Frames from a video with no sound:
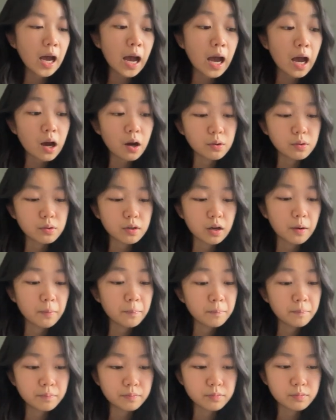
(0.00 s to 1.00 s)
how
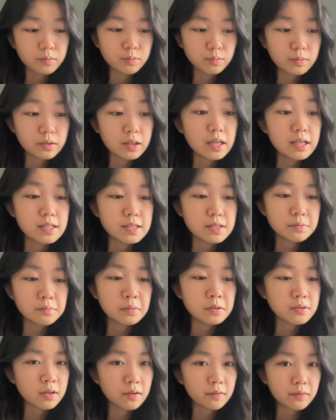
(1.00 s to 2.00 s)

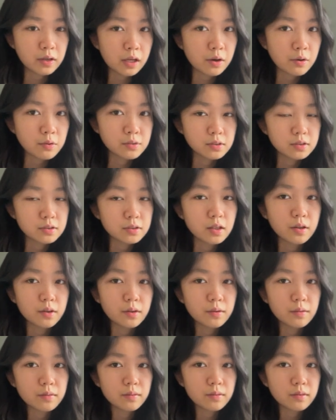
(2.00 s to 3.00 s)
these music videos
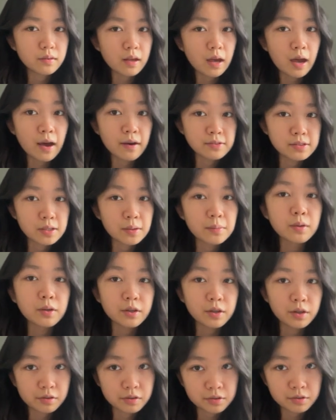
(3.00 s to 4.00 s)
have
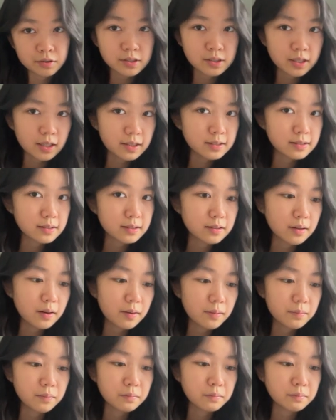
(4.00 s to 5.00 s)
similar characteristics
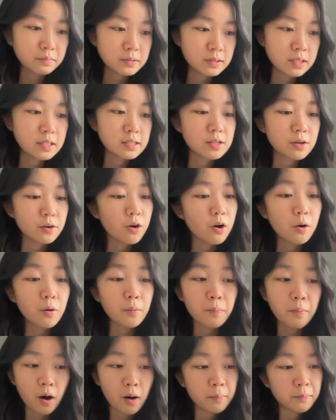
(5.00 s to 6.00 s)
since they're
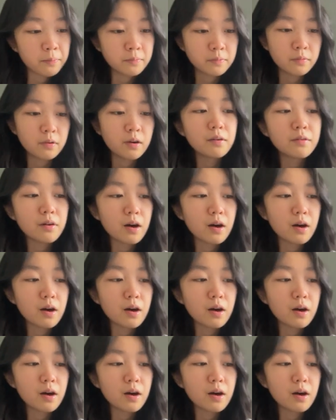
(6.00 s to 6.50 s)
all pop